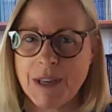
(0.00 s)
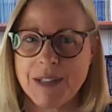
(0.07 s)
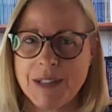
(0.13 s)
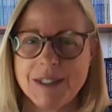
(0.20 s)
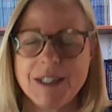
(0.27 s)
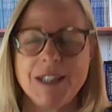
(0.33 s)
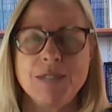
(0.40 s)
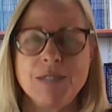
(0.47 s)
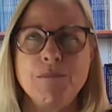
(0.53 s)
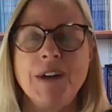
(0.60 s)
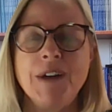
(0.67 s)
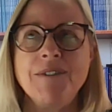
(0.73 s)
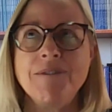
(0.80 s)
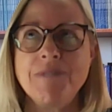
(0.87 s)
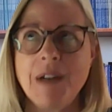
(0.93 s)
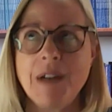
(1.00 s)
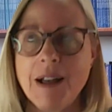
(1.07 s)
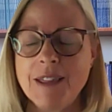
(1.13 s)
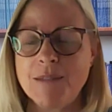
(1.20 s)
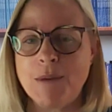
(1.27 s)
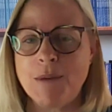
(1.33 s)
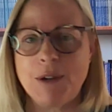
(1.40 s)
because it is by
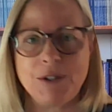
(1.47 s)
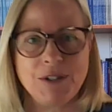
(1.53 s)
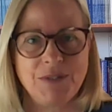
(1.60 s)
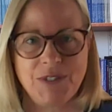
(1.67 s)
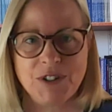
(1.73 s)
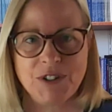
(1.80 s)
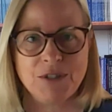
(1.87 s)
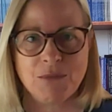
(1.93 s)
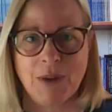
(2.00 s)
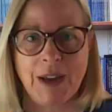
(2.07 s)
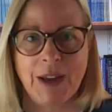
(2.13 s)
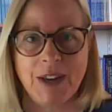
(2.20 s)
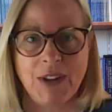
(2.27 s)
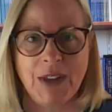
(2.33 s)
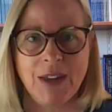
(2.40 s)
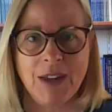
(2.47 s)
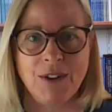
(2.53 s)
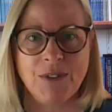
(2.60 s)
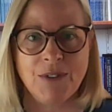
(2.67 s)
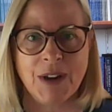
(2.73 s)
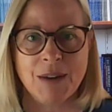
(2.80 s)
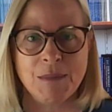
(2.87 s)
far the most efficient way to get
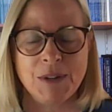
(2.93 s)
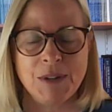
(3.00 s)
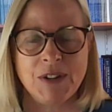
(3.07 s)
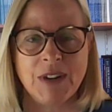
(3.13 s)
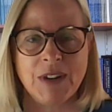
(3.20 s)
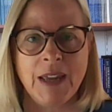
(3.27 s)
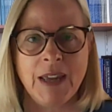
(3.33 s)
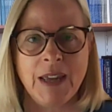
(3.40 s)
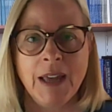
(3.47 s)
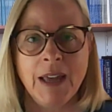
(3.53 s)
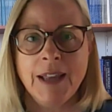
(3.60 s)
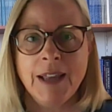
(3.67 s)
your vitamin D.